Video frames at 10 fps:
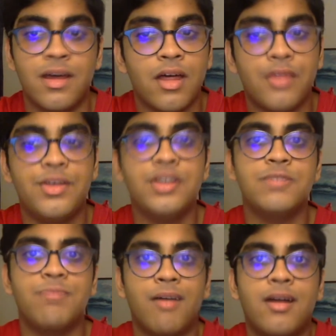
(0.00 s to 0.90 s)
This
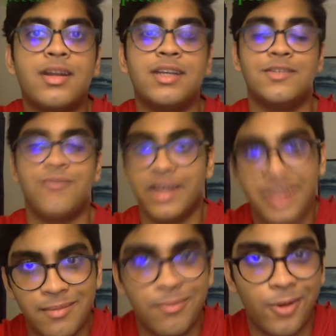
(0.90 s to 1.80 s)
part is very
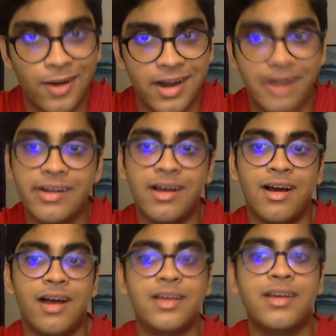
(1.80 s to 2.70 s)
important.
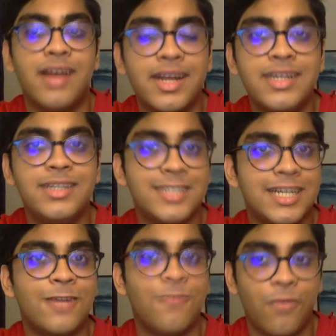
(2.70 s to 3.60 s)
A connected
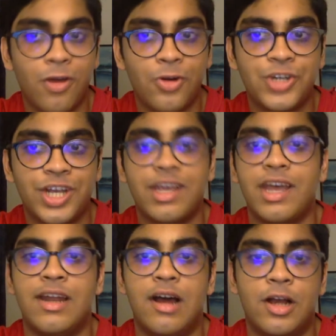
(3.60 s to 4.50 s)
chain of logic
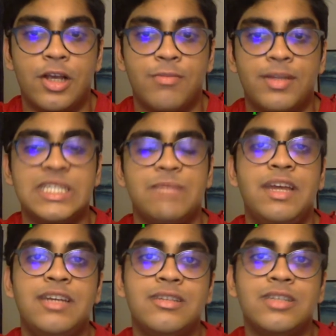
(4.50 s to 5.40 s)
and arguments
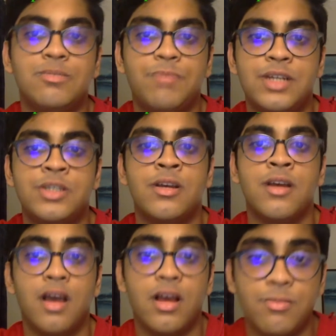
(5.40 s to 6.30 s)
makes this speech
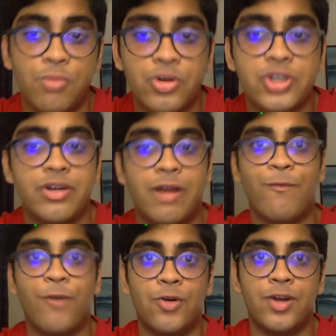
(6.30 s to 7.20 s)
more
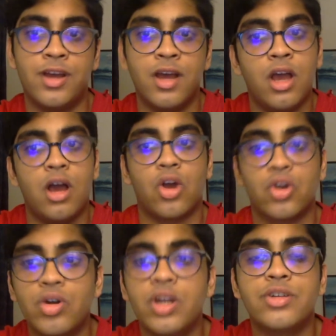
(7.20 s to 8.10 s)
straightforward. A
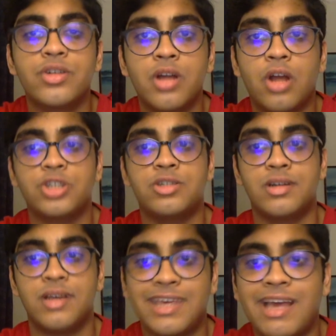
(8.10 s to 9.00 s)
good
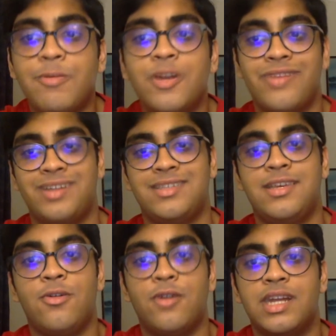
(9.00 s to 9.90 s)
introduction captivates the
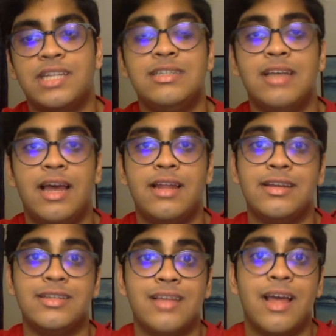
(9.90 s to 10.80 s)
audience
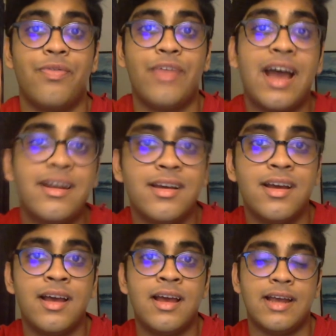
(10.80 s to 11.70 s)
and that
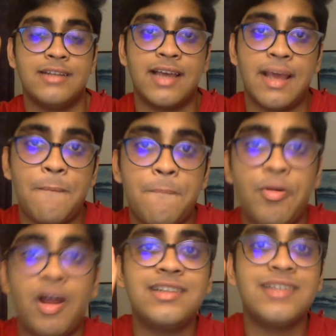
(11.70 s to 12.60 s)
is a
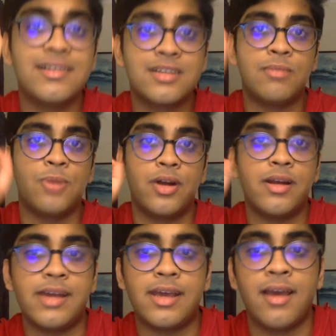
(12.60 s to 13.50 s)
priceless
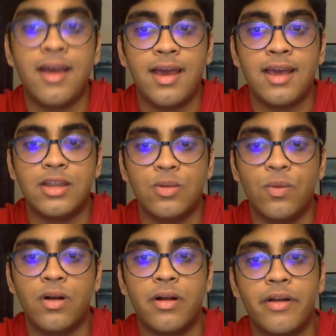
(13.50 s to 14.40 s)
commodity in the
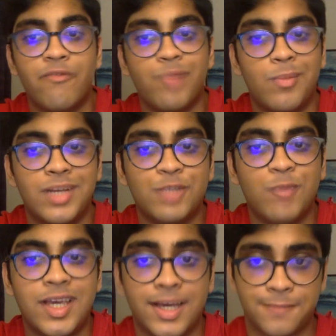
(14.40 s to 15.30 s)
world of public
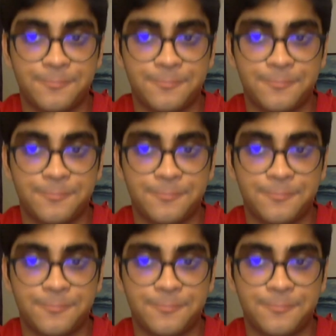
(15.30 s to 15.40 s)
speaking.